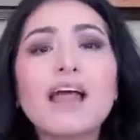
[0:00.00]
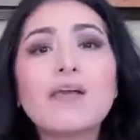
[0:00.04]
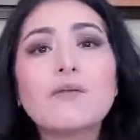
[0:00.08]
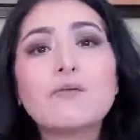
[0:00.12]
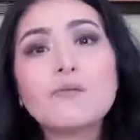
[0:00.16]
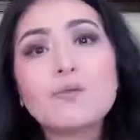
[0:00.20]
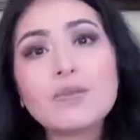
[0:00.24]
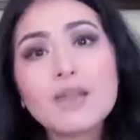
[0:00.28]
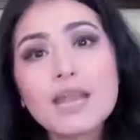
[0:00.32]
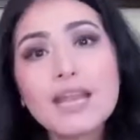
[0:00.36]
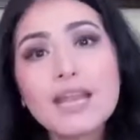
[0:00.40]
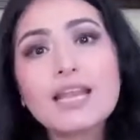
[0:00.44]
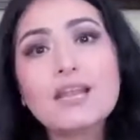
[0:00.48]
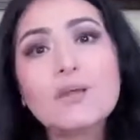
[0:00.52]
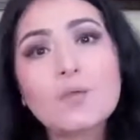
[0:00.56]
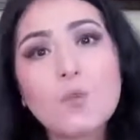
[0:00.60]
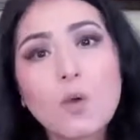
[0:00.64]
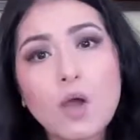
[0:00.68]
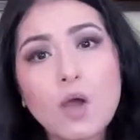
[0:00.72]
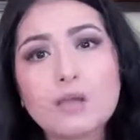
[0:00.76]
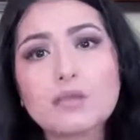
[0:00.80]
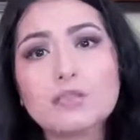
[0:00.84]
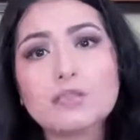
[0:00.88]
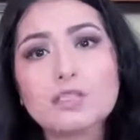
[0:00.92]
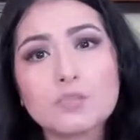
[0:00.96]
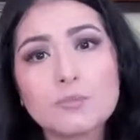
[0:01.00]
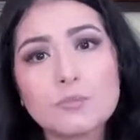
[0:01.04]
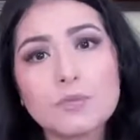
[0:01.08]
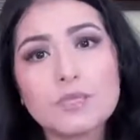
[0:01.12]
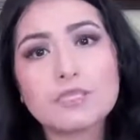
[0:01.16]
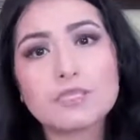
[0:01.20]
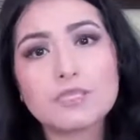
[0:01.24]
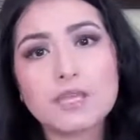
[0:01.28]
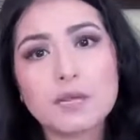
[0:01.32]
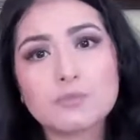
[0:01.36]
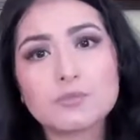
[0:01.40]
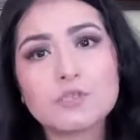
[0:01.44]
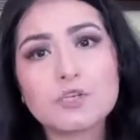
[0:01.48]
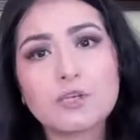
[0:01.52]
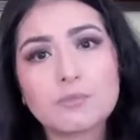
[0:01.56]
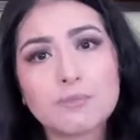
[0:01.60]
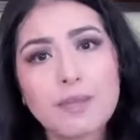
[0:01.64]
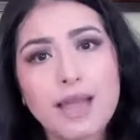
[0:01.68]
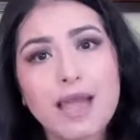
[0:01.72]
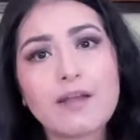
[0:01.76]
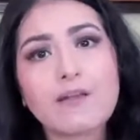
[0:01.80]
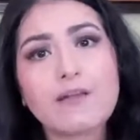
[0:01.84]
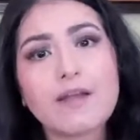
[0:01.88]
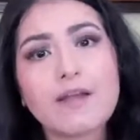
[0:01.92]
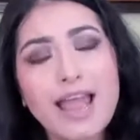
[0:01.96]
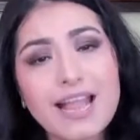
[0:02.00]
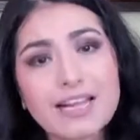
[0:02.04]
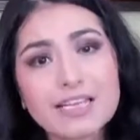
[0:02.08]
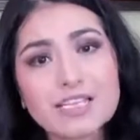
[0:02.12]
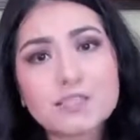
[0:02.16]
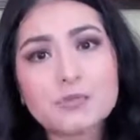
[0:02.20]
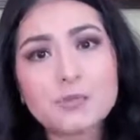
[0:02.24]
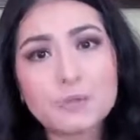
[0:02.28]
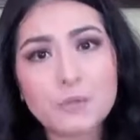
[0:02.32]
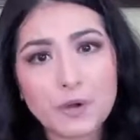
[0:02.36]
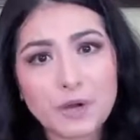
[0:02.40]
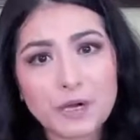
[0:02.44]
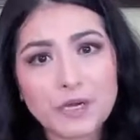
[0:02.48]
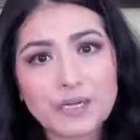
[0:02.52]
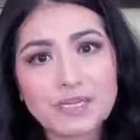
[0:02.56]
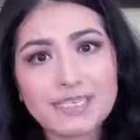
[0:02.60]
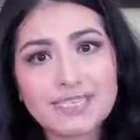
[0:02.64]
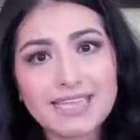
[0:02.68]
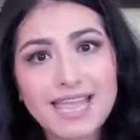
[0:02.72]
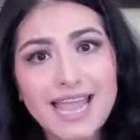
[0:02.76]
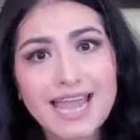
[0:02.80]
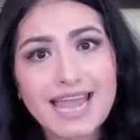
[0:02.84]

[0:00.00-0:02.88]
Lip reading: I really wanted to be subject matter expert,